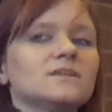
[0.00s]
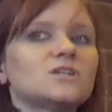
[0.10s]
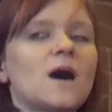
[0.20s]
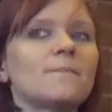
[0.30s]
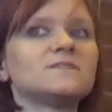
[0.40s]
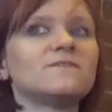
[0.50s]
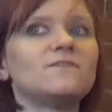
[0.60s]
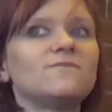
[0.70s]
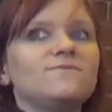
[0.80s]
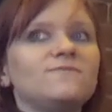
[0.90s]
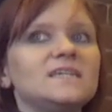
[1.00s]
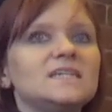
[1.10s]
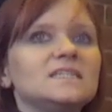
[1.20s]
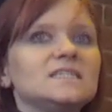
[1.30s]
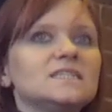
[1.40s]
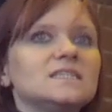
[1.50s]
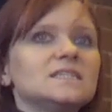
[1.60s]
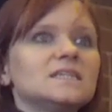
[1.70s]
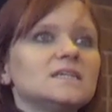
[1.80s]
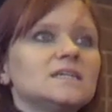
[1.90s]
the tops of the feet,
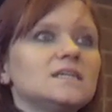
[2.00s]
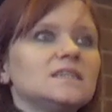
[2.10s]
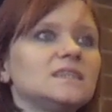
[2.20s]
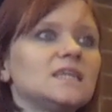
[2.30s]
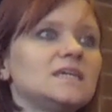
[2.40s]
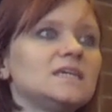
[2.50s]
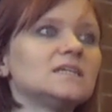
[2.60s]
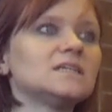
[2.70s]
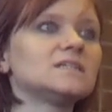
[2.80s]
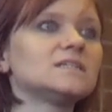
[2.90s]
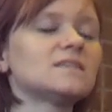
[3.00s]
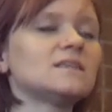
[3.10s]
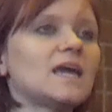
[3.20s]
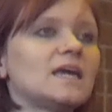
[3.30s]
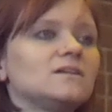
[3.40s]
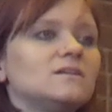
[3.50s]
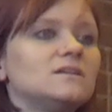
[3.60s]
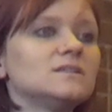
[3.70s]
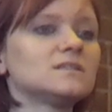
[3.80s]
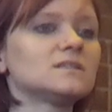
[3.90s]
the heels and the
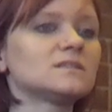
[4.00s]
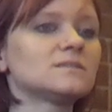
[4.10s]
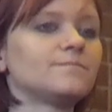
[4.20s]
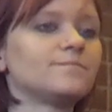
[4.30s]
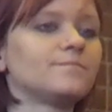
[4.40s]
ankles,